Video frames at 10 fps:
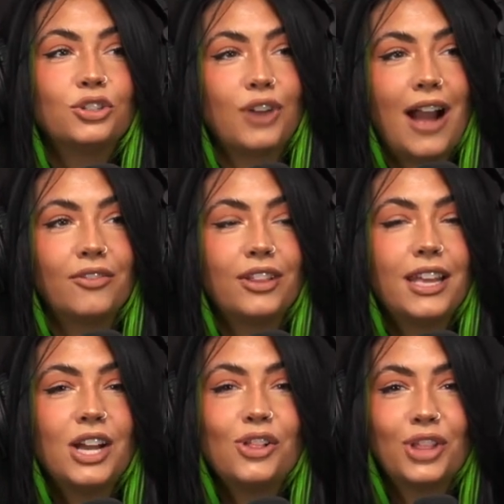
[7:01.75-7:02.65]

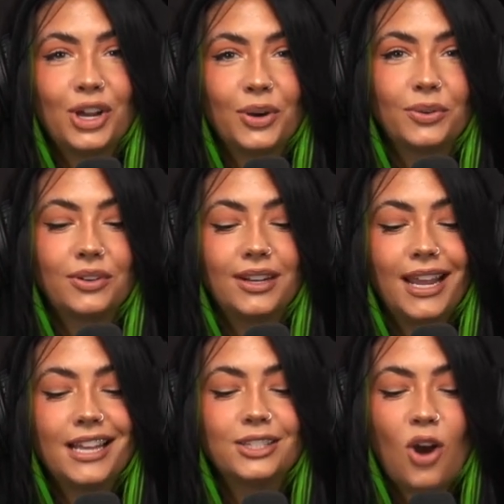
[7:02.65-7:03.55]
Traveling alone
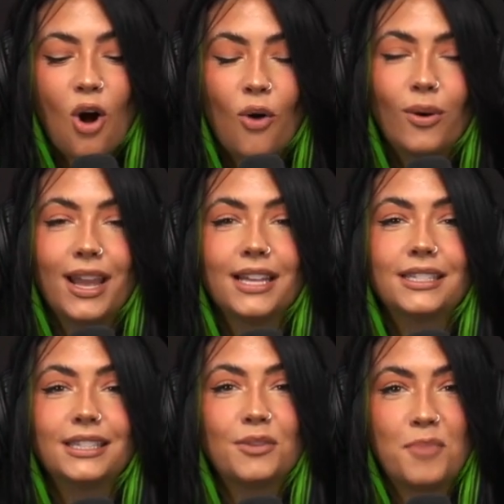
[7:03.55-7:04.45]
is
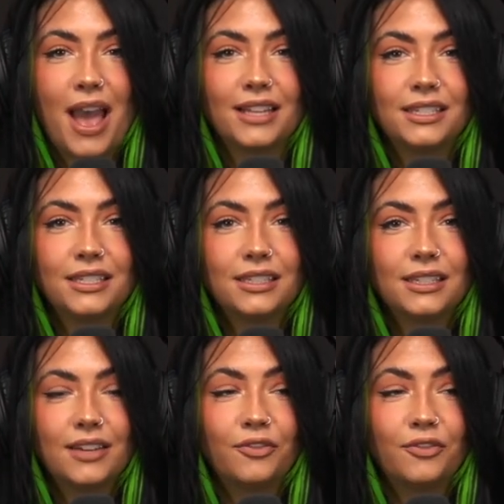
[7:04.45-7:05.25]
always the best.